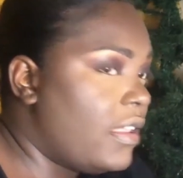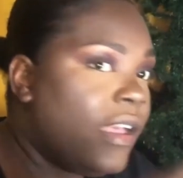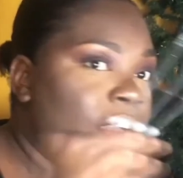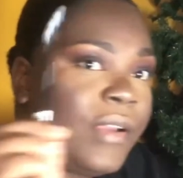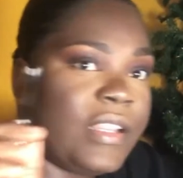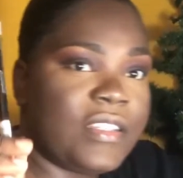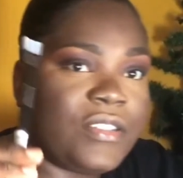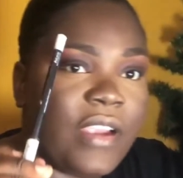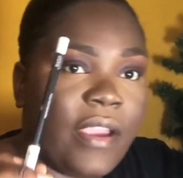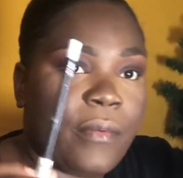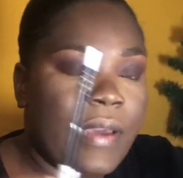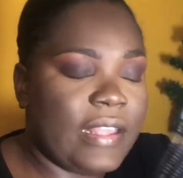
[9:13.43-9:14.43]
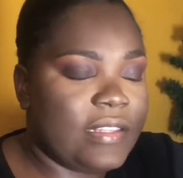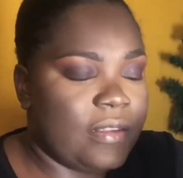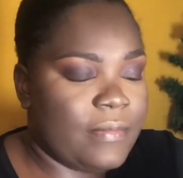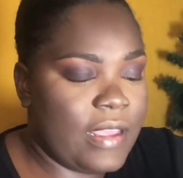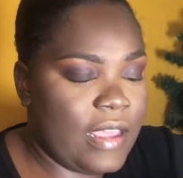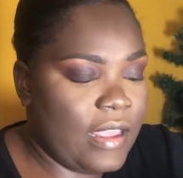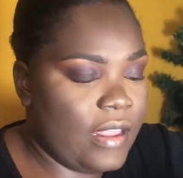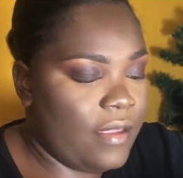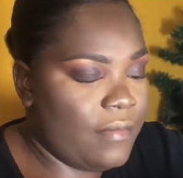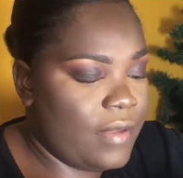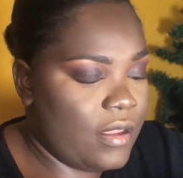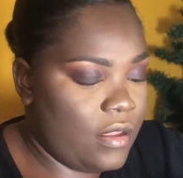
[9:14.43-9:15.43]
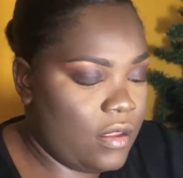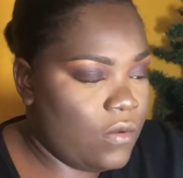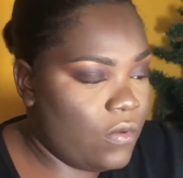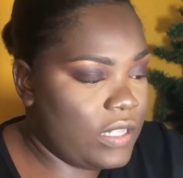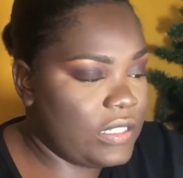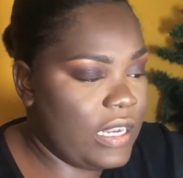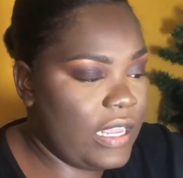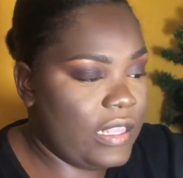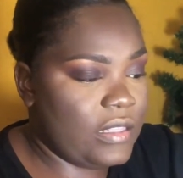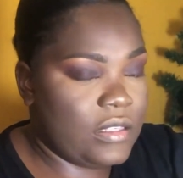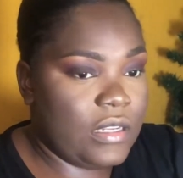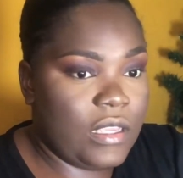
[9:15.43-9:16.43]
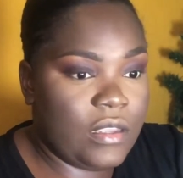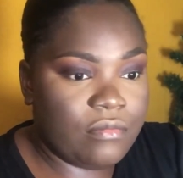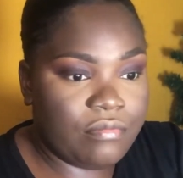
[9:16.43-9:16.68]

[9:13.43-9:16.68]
I'm going to try white in my waterline today.